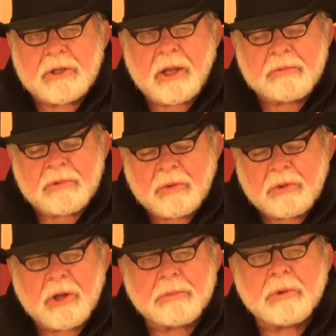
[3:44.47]
I know
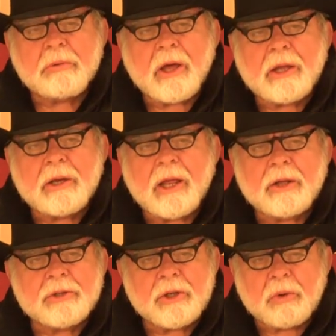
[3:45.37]
a couple right
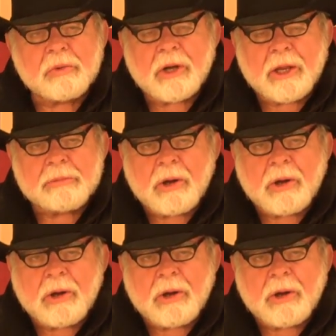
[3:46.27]
now that don't claim